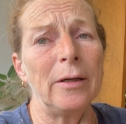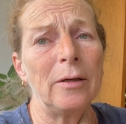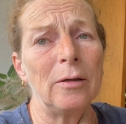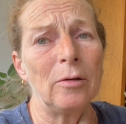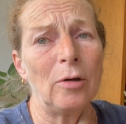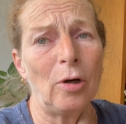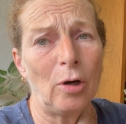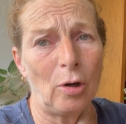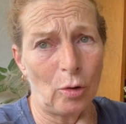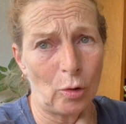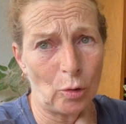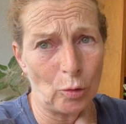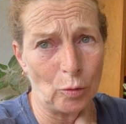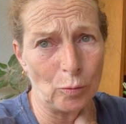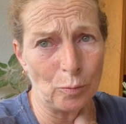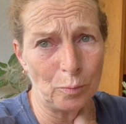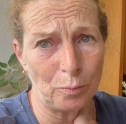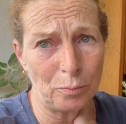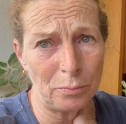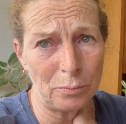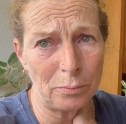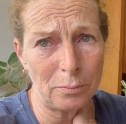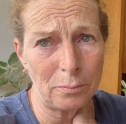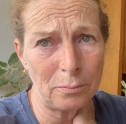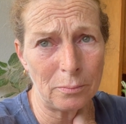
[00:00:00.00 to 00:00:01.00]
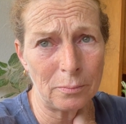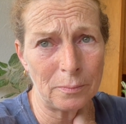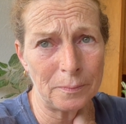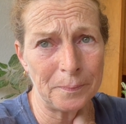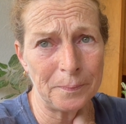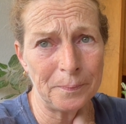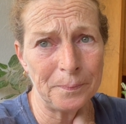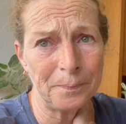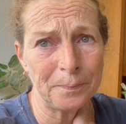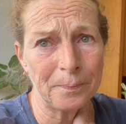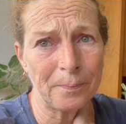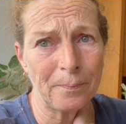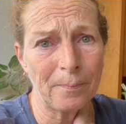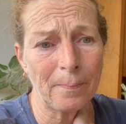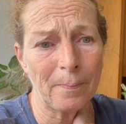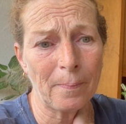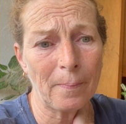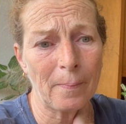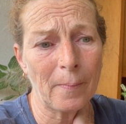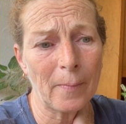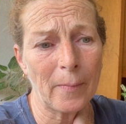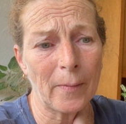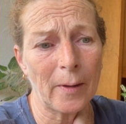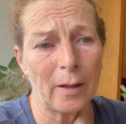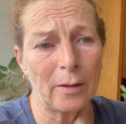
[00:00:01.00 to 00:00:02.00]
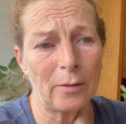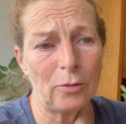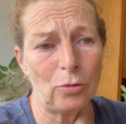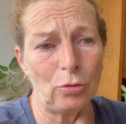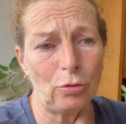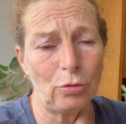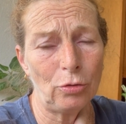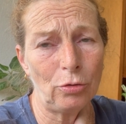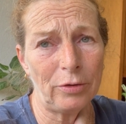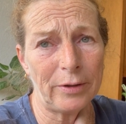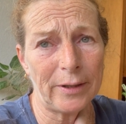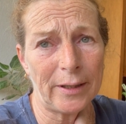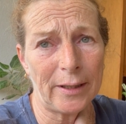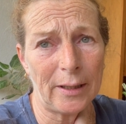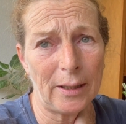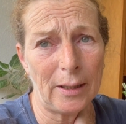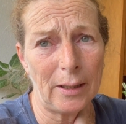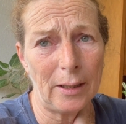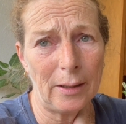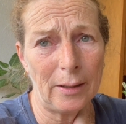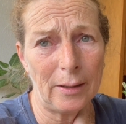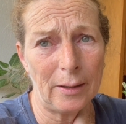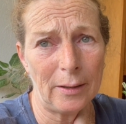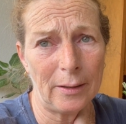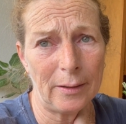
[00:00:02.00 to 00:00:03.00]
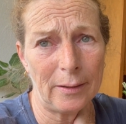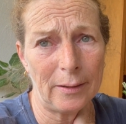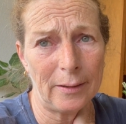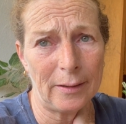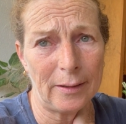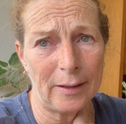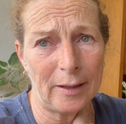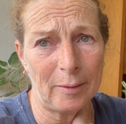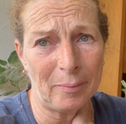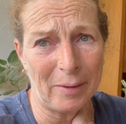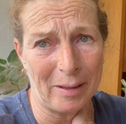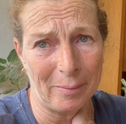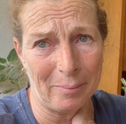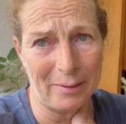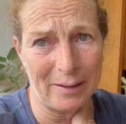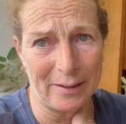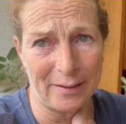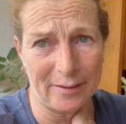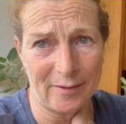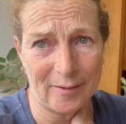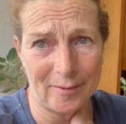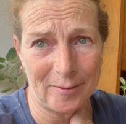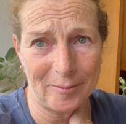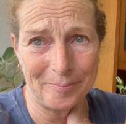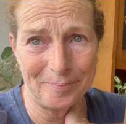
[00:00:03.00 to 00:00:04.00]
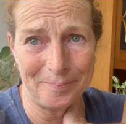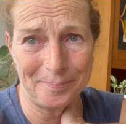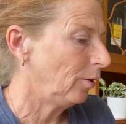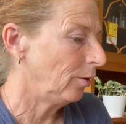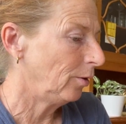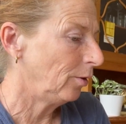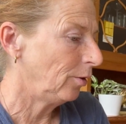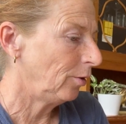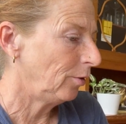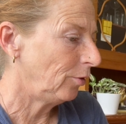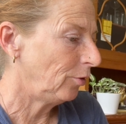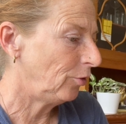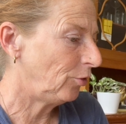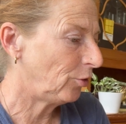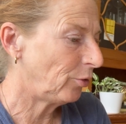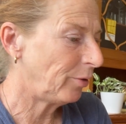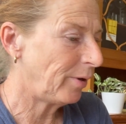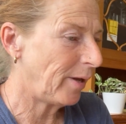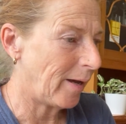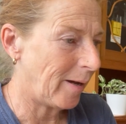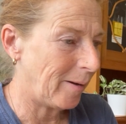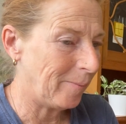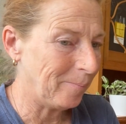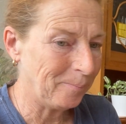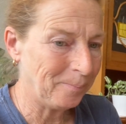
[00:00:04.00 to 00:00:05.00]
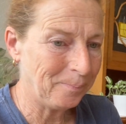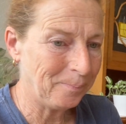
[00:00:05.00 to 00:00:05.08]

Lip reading: home to stay in my place. So yeah.